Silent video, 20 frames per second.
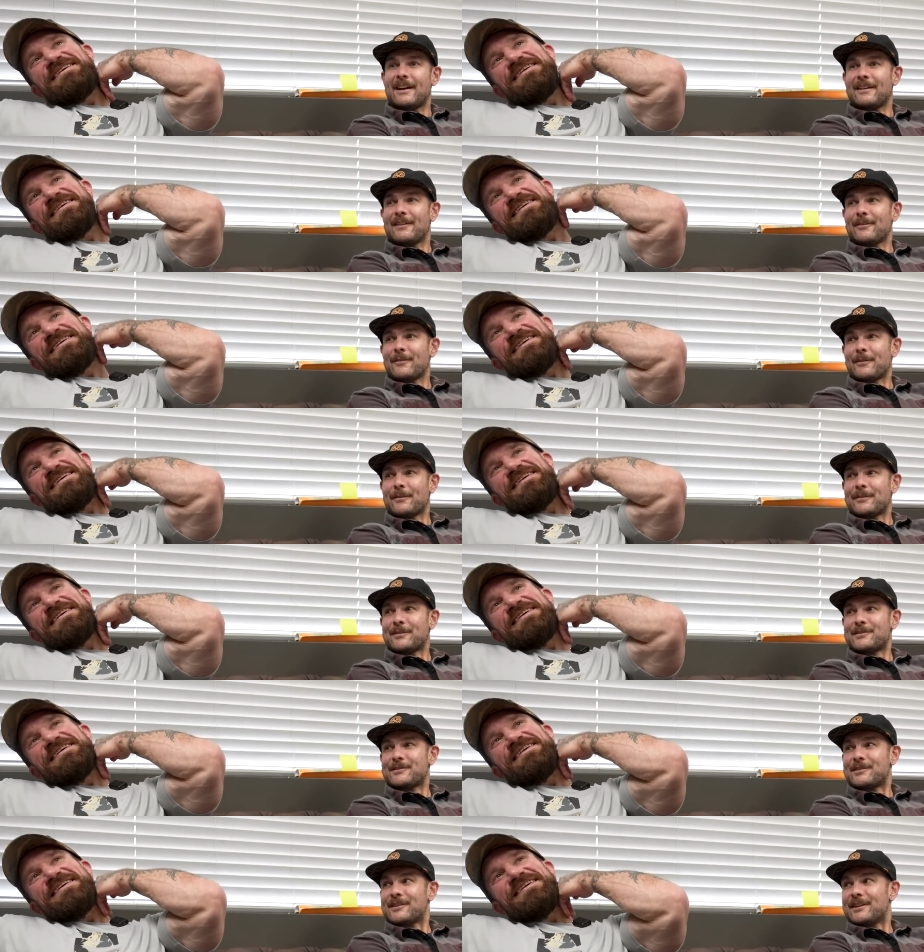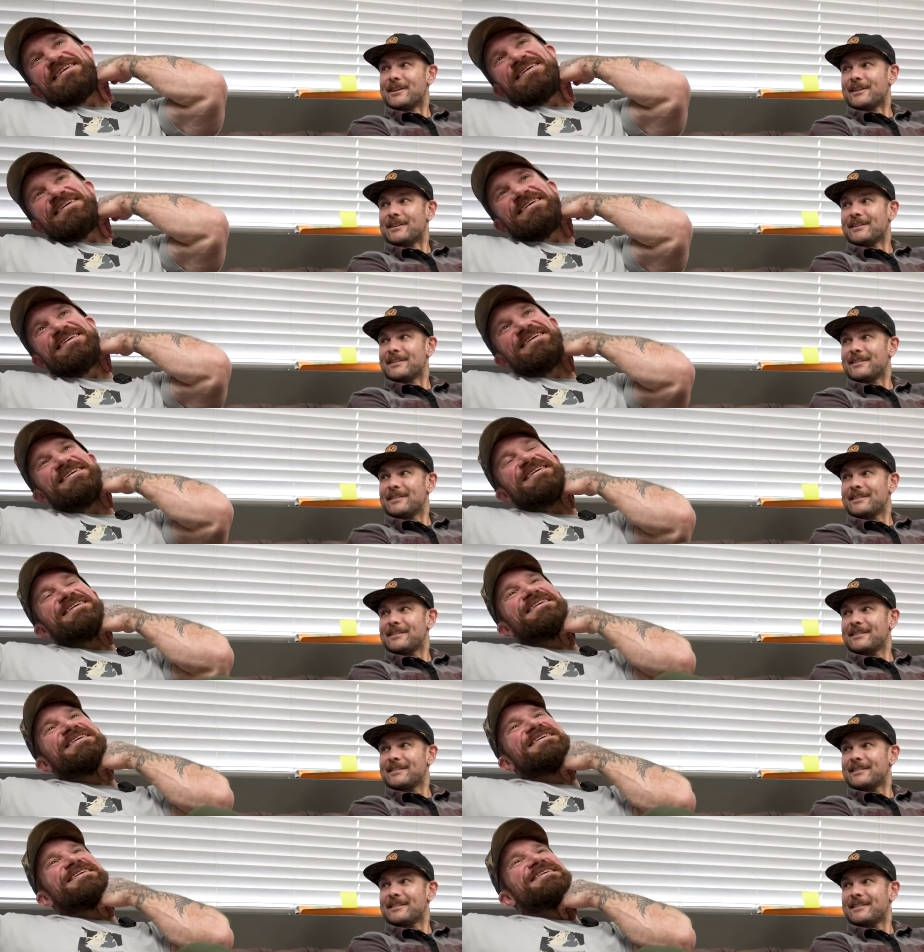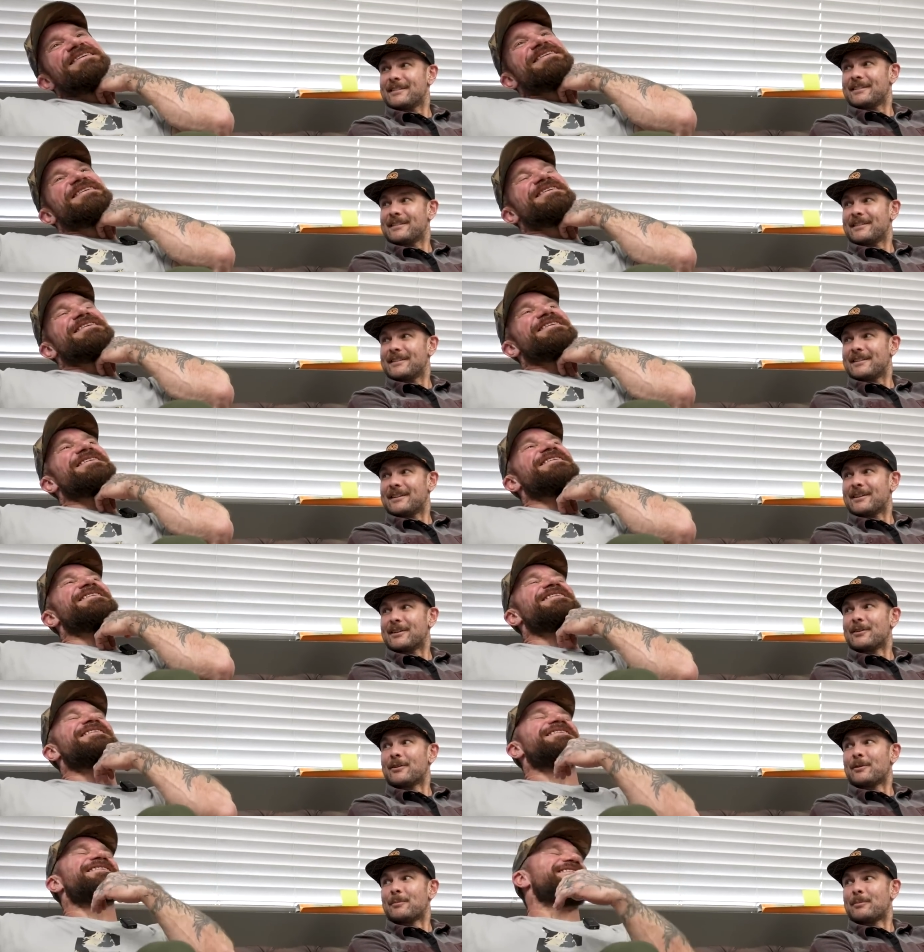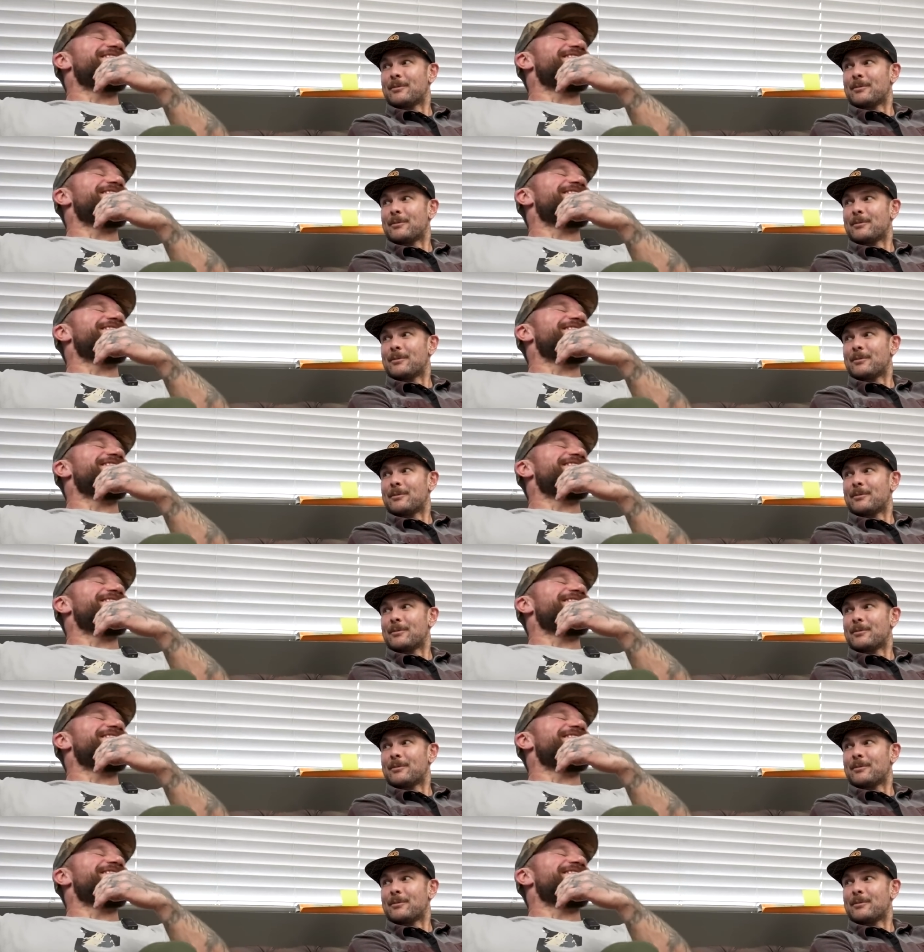Speaker 1: edit all the shit get it all